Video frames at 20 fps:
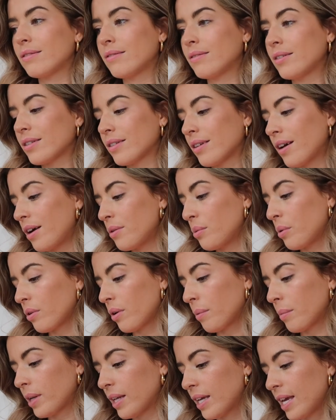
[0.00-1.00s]
decide whether
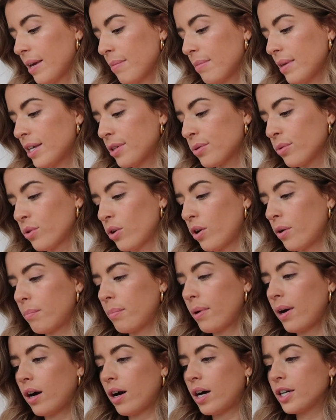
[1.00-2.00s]
I'm going to keep these or not
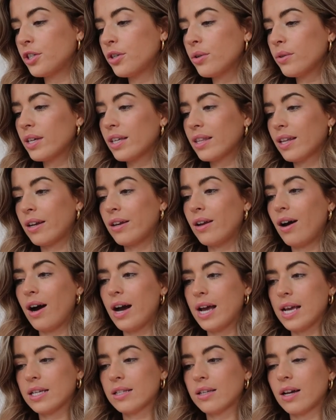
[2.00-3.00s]
but I do think they're
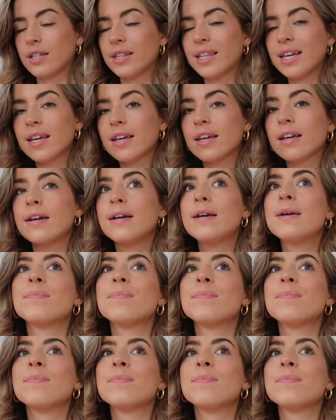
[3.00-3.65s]
nice I think